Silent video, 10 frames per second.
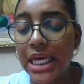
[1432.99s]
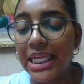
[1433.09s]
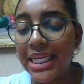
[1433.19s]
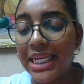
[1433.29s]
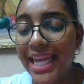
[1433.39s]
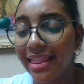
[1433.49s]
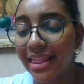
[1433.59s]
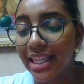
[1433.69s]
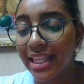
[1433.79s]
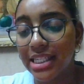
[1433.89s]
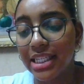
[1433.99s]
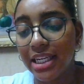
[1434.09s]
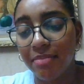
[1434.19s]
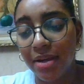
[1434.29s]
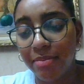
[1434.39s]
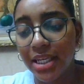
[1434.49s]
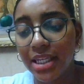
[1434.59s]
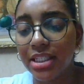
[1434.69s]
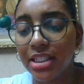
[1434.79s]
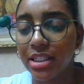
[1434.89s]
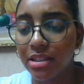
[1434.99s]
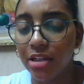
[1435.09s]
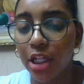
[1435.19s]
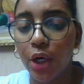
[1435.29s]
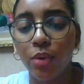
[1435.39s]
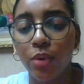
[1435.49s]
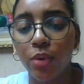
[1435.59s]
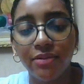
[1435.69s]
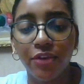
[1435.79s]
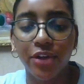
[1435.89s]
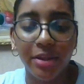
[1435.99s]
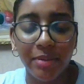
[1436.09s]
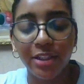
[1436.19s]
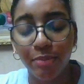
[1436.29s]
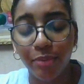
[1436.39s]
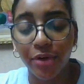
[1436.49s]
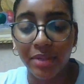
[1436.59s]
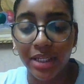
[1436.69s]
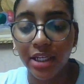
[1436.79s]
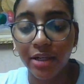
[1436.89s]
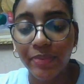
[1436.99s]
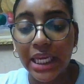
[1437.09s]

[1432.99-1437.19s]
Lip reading: In athletes, it may be as low as 40 beats per minute.